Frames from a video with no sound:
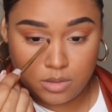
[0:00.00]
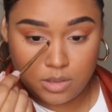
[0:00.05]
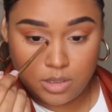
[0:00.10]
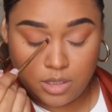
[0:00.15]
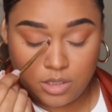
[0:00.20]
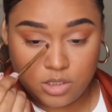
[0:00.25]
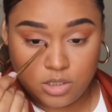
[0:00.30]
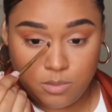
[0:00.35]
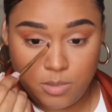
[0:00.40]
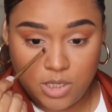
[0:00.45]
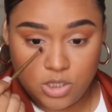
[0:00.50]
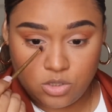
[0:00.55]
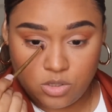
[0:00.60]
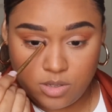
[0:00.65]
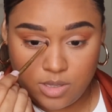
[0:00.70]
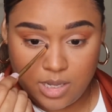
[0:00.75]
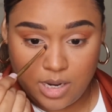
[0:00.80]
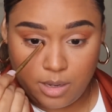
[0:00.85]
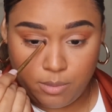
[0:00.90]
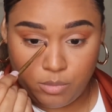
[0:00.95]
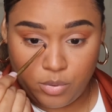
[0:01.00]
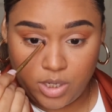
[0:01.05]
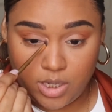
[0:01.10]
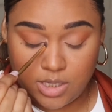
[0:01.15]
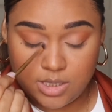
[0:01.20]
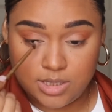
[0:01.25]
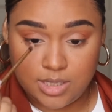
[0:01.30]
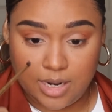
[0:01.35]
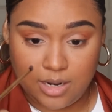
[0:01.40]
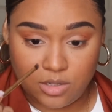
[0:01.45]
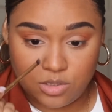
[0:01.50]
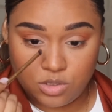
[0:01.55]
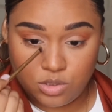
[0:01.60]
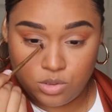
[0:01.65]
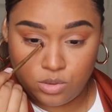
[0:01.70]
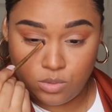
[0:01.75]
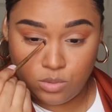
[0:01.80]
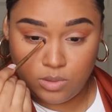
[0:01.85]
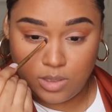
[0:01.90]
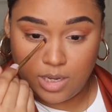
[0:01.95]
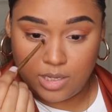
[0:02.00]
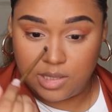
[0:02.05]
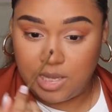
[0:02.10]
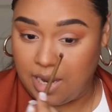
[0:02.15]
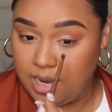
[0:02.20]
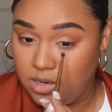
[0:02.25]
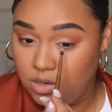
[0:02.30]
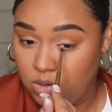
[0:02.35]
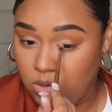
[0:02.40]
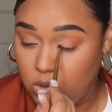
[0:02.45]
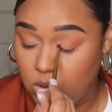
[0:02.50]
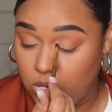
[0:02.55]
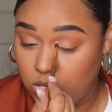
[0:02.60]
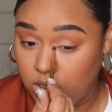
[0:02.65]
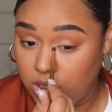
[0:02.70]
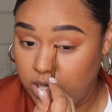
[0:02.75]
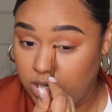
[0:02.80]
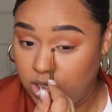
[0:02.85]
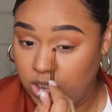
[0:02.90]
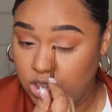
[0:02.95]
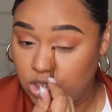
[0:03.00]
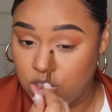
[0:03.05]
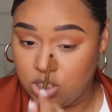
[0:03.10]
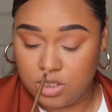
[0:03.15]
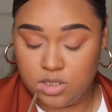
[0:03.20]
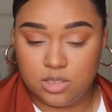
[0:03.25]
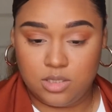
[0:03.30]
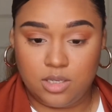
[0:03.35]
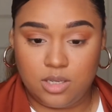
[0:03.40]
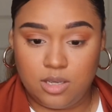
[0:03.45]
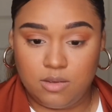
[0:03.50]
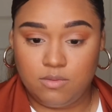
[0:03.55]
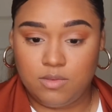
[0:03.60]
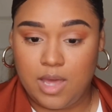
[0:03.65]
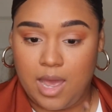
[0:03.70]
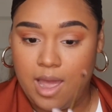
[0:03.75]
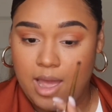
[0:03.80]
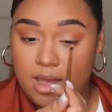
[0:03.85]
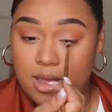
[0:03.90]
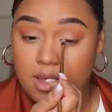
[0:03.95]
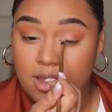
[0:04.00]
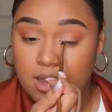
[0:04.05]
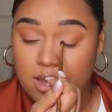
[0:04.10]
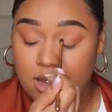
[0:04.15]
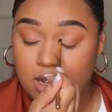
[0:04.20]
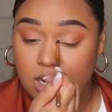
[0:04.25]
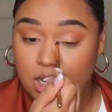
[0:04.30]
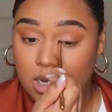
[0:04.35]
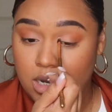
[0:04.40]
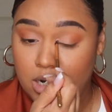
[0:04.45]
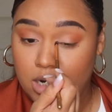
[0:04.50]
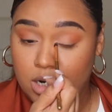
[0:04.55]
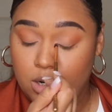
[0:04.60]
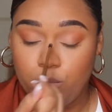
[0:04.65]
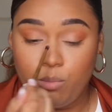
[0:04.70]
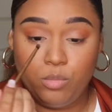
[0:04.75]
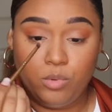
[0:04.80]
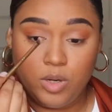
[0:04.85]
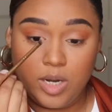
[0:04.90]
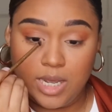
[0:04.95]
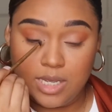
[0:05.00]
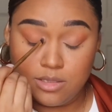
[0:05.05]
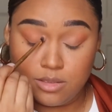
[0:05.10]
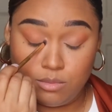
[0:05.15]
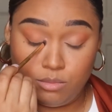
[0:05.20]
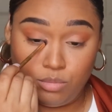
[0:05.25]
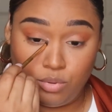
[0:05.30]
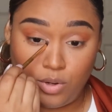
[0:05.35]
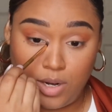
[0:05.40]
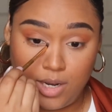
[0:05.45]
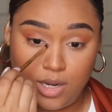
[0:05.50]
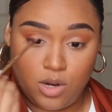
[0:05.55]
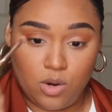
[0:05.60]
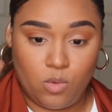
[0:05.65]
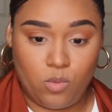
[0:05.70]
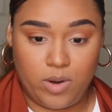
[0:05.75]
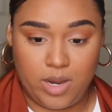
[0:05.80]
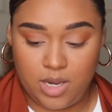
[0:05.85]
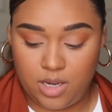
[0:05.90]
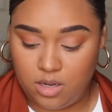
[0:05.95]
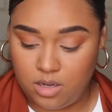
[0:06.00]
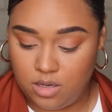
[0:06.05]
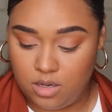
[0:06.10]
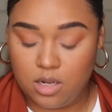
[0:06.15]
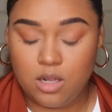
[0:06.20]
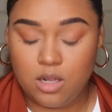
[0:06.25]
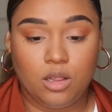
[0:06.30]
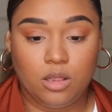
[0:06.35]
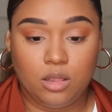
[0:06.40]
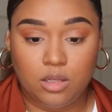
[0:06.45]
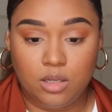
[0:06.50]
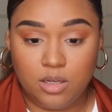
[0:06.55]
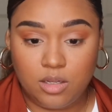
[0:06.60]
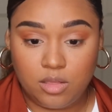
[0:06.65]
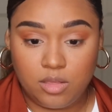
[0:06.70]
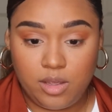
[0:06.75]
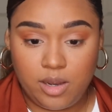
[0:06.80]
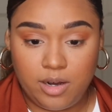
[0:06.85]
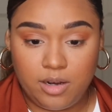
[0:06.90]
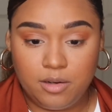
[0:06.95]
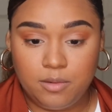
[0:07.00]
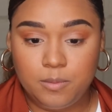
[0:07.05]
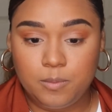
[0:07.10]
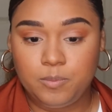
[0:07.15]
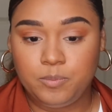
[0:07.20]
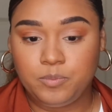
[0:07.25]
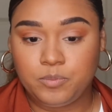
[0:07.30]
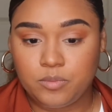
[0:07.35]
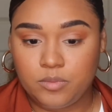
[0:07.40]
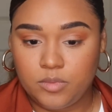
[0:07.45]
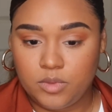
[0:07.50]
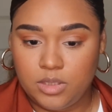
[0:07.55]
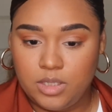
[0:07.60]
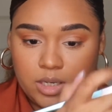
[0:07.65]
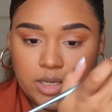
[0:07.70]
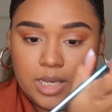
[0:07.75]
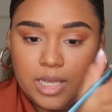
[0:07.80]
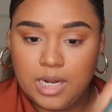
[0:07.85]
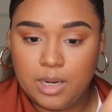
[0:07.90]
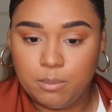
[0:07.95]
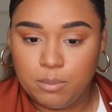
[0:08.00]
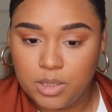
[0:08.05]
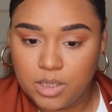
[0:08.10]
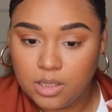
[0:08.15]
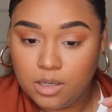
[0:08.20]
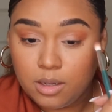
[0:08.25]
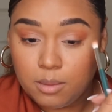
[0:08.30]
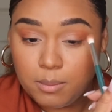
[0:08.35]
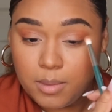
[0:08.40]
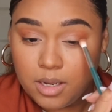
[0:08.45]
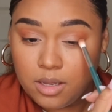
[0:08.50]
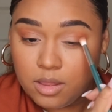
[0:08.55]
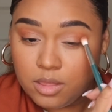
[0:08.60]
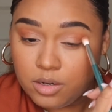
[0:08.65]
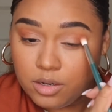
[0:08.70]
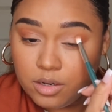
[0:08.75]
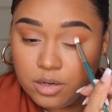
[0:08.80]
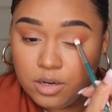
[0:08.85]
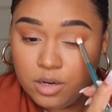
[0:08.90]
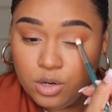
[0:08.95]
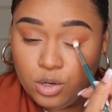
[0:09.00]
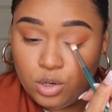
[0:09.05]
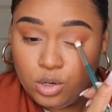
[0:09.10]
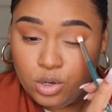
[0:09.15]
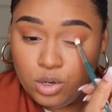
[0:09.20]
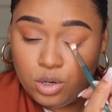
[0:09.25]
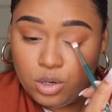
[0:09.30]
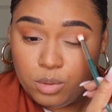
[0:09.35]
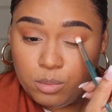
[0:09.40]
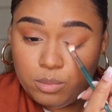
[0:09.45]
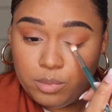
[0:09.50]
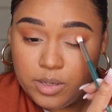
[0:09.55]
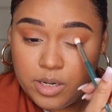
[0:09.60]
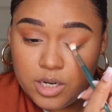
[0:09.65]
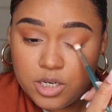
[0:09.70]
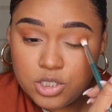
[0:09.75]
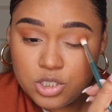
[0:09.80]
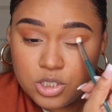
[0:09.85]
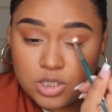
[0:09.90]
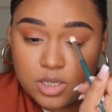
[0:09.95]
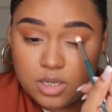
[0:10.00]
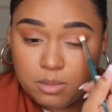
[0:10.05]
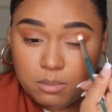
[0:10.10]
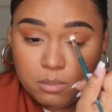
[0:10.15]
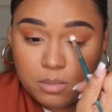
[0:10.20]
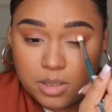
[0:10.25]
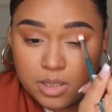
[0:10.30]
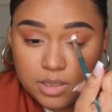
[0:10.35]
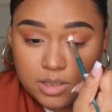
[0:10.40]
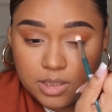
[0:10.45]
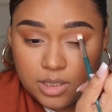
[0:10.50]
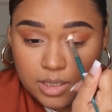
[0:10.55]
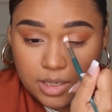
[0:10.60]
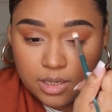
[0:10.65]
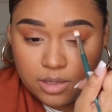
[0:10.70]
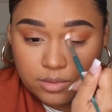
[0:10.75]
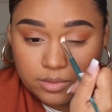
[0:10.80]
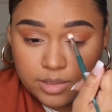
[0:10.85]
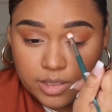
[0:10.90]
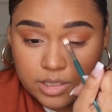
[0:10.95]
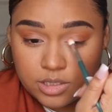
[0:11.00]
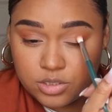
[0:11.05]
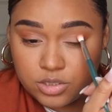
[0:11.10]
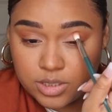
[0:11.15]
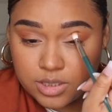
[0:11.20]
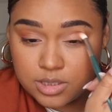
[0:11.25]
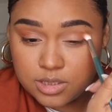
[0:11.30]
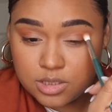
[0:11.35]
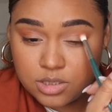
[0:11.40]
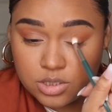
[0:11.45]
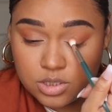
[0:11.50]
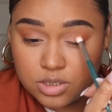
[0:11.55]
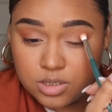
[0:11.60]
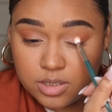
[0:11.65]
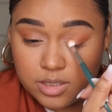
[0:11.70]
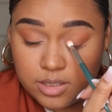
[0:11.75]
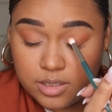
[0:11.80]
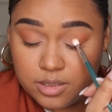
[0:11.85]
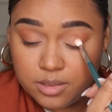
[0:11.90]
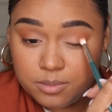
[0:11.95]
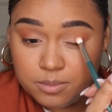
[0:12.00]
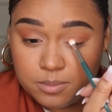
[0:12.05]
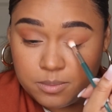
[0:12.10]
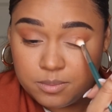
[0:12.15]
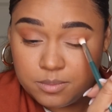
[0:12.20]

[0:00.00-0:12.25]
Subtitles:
And And just make sure that I bring it down to like that inner corner here, just to give that a nice bright awake look there. Again, I'm picking up my other brush and blending out that transition there.